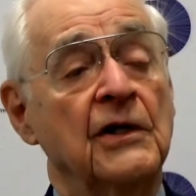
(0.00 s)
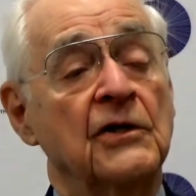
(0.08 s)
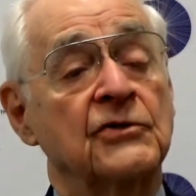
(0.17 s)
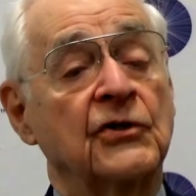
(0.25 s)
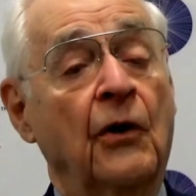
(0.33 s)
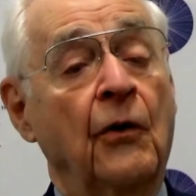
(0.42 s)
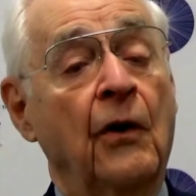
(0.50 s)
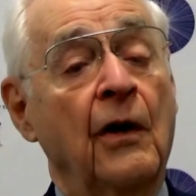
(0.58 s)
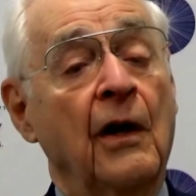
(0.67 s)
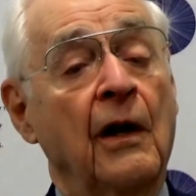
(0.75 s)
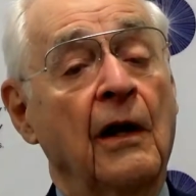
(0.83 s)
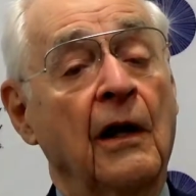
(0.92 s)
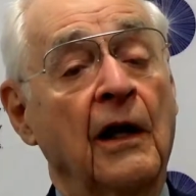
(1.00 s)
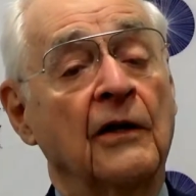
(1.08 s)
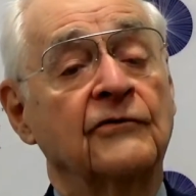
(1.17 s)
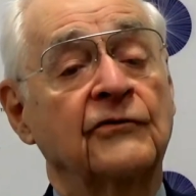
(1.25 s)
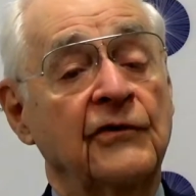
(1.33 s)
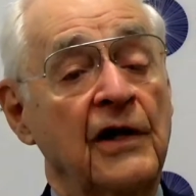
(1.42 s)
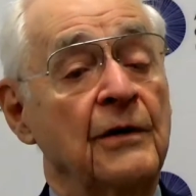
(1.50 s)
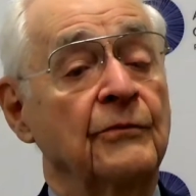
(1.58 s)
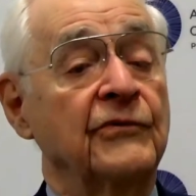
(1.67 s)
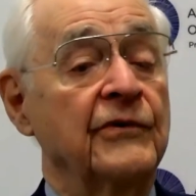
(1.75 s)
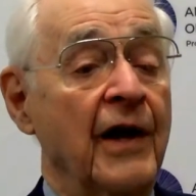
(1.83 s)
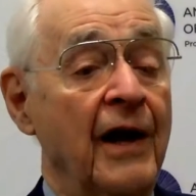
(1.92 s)
So it
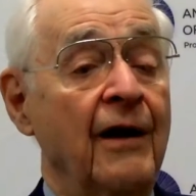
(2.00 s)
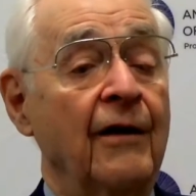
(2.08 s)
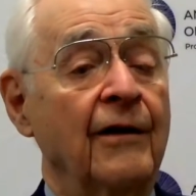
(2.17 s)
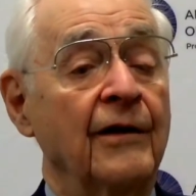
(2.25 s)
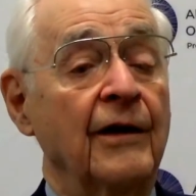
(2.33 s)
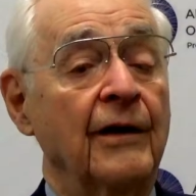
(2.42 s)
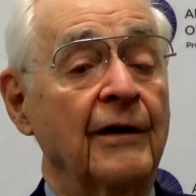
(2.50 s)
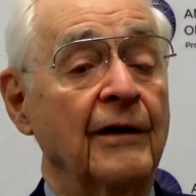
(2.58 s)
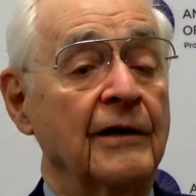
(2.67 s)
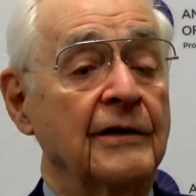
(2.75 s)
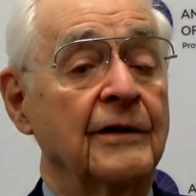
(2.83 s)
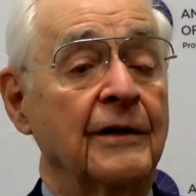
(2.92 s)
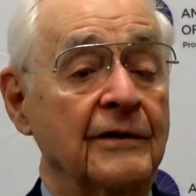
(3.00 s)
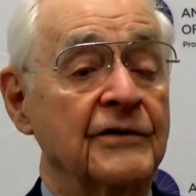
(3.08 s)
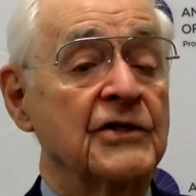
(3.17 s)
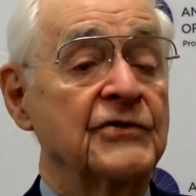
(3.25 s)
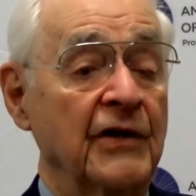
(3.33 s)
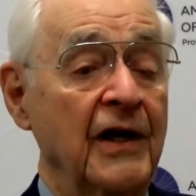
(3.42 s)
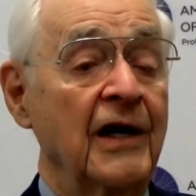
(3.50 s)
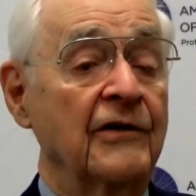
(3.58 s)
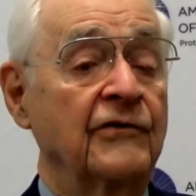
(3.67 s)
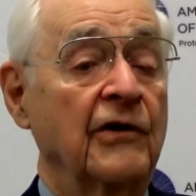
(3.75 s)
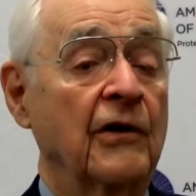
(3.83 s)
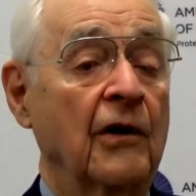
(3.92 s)
seems now, just to
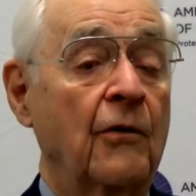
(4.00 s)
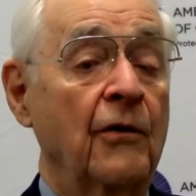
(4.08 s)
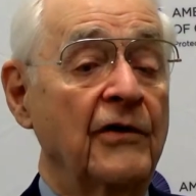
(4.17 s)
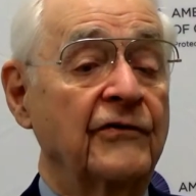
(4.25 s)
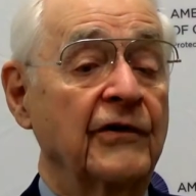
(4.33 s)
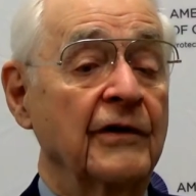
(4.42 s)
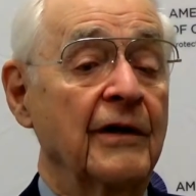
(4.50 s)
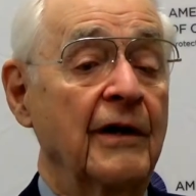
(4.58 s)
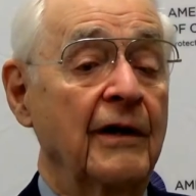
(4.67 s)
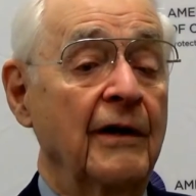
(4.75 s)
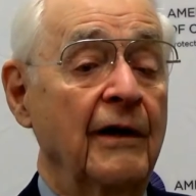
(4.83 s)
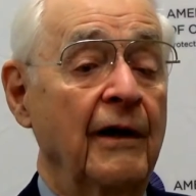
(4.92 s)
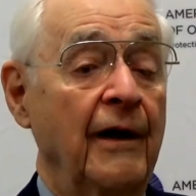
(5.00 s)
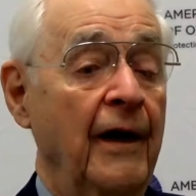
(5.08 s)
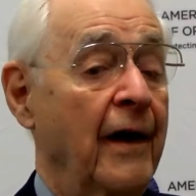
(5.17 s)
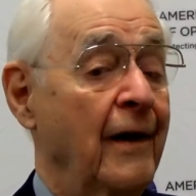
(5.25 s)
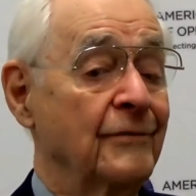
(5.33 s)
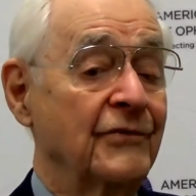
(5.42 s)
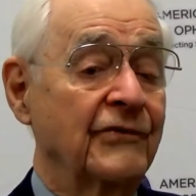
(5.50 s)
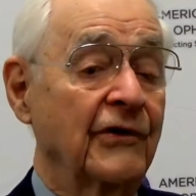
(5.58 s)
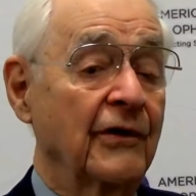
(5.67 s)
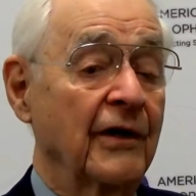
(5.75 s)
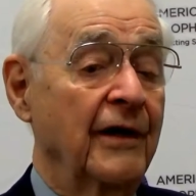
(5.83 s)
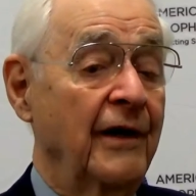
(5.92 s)
answer your question, and I'm
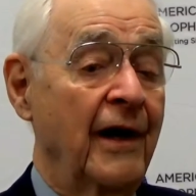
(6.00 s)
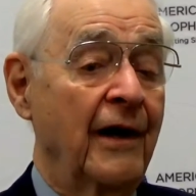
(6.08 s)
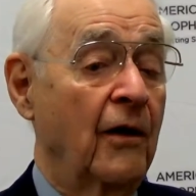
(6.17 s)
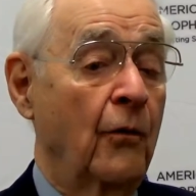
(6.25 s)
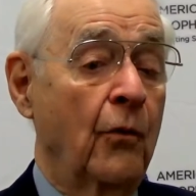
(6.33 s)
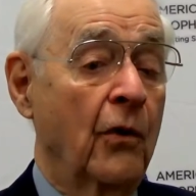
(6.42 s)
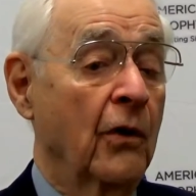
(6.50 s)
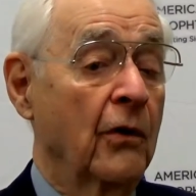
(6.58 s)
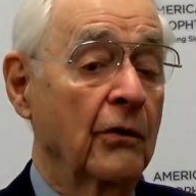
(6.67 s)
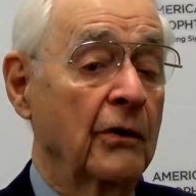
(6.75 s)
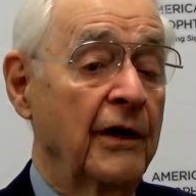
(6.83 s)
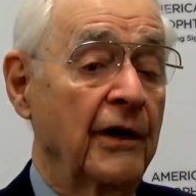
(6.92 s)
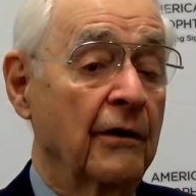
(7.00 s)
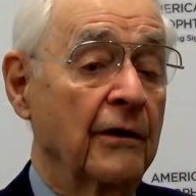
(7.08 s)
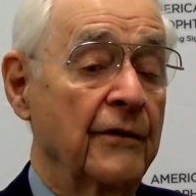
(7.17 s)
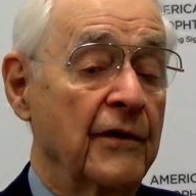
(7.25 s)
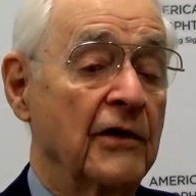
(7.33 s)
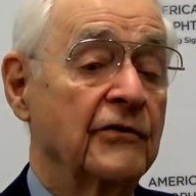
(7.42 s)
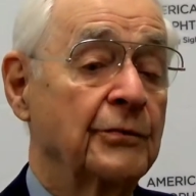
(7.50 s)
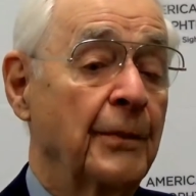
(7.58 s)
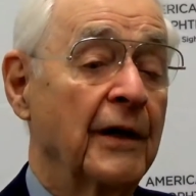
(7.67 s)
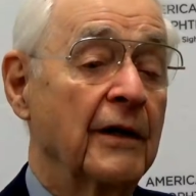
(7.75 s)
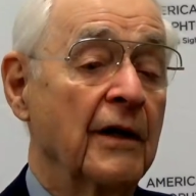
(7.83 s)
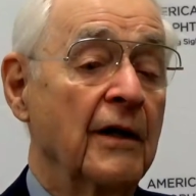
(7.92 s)
certainly not a world leader in this,
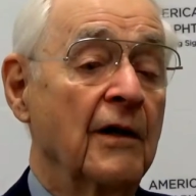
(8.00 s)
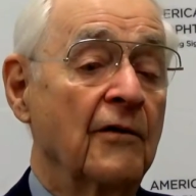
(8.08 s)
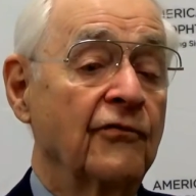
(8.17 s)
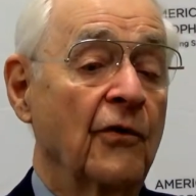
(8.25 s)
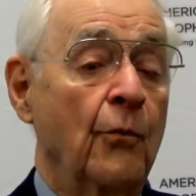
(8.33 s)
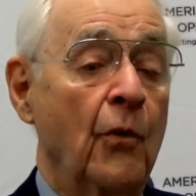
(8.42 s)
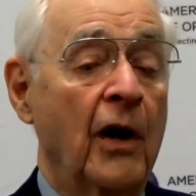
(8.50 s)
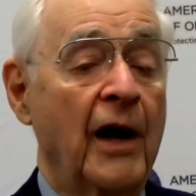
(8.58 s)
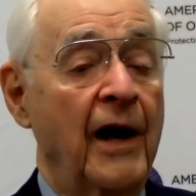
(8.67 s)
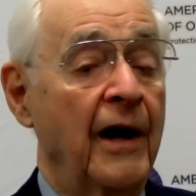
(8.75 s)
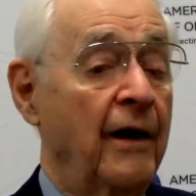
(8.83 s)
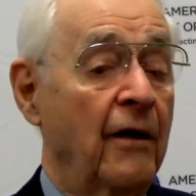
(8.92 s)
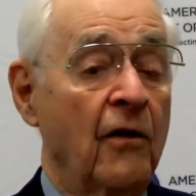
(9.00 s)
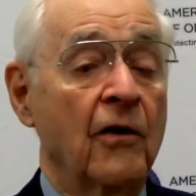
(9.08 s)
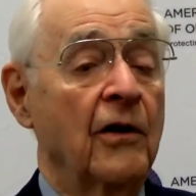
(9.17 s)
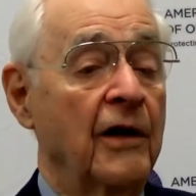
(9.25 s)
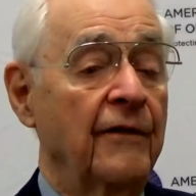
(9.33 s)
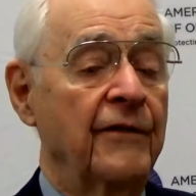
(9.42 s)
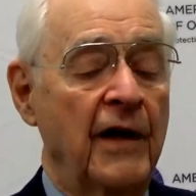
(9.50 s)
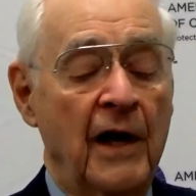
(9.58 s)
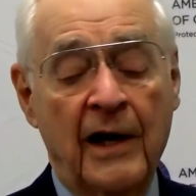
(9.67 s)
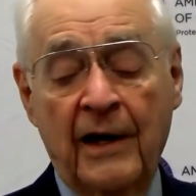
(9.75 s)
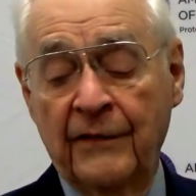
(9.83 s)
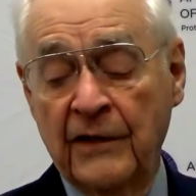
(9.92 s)
but from what I heard at the
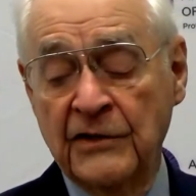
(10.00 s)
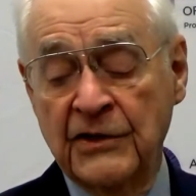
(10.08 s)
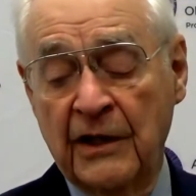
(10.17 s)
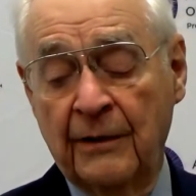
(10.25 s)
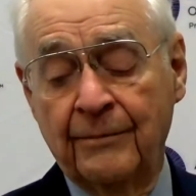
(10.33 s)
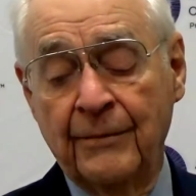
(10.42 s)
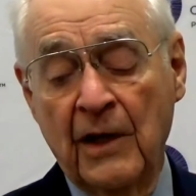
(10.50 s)
Eye and the Chip,